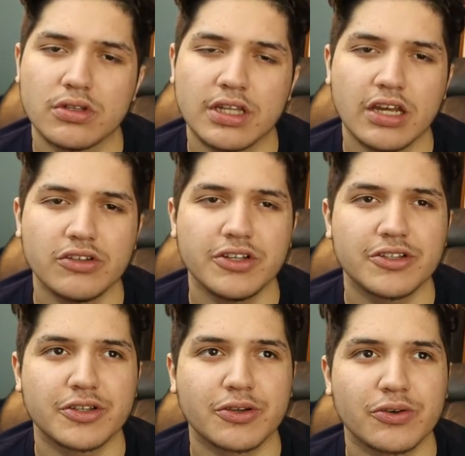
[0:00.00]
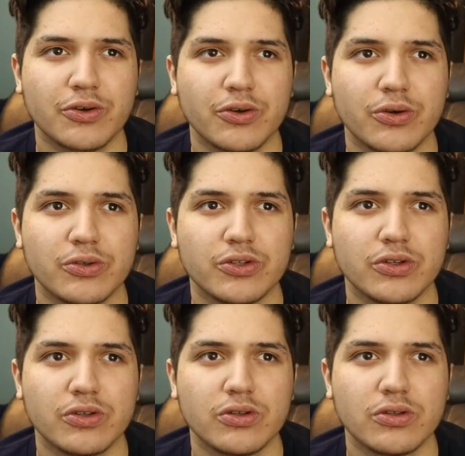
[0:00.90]
Nails or screws?
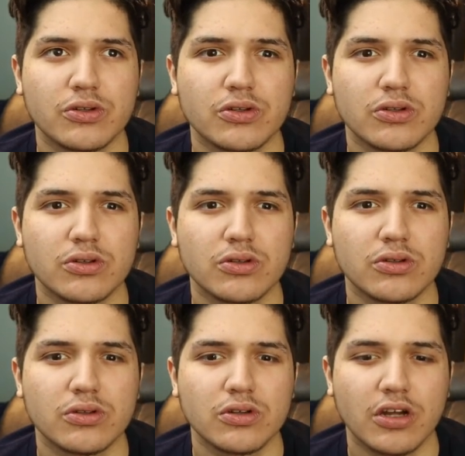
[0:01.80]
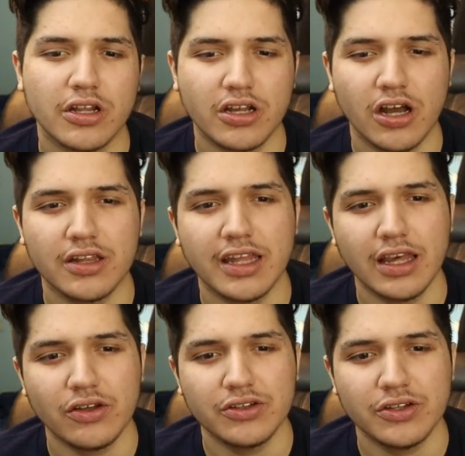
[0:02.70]
Are they called
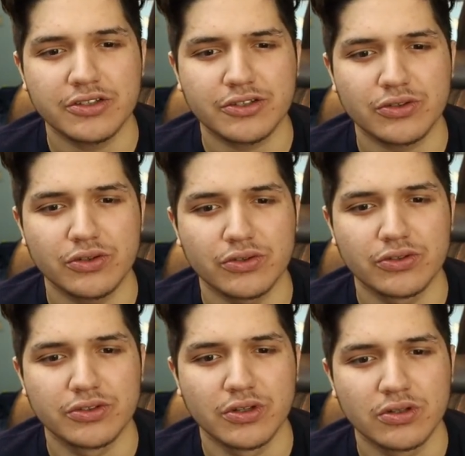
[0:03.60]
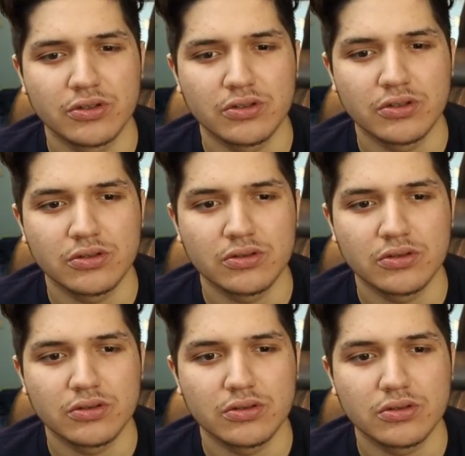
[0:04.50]
nails or screws?
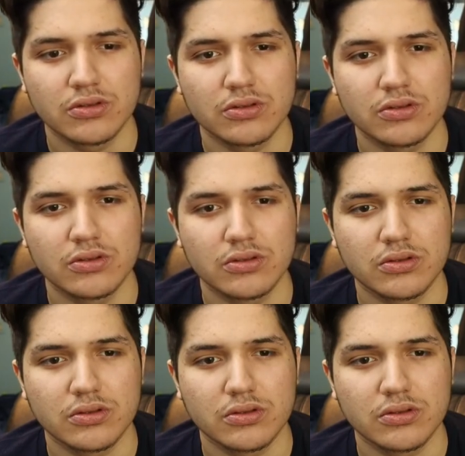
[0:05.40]
Not so funny, huh?